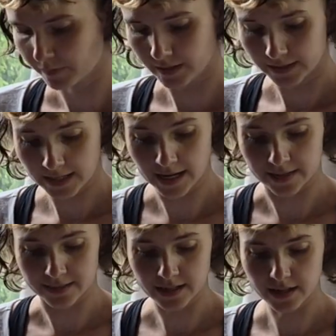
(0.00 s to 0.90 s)
Yeah,
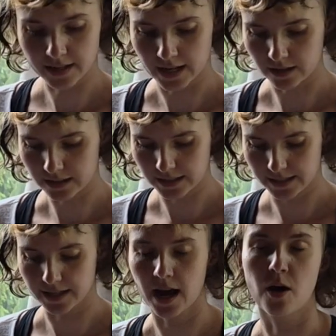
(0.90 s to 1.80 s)
then I
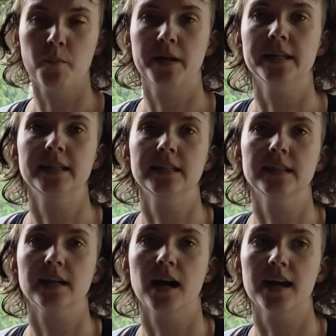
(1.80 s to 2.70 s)
calculated how many
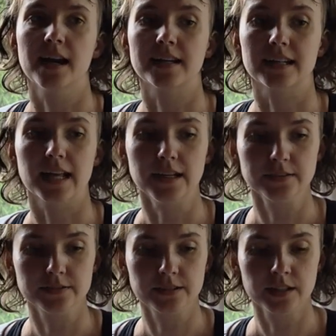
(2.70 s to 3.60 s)
I had
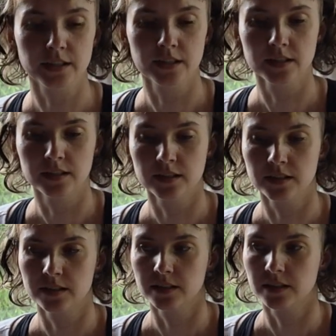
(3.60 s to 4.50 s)
left.
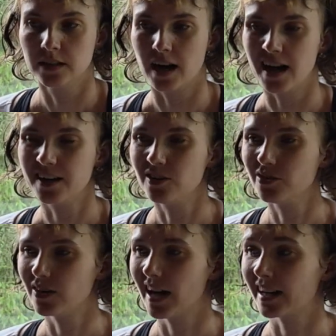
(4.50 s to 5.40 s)
I
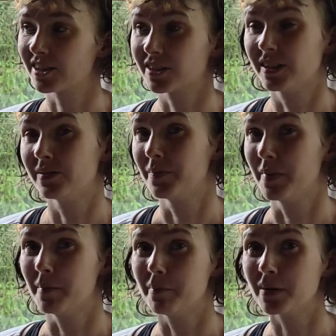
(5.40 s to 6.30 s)
don't actually
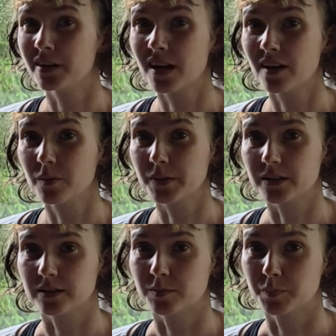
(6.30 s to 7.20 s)
remember now
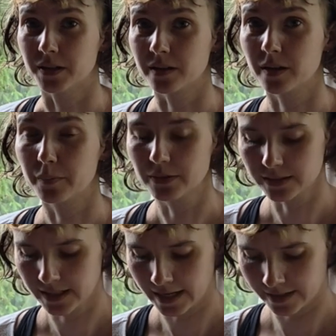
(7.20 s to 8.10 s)
because it's been a couple of
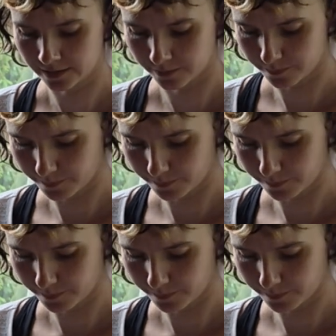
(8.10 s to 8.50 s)
days.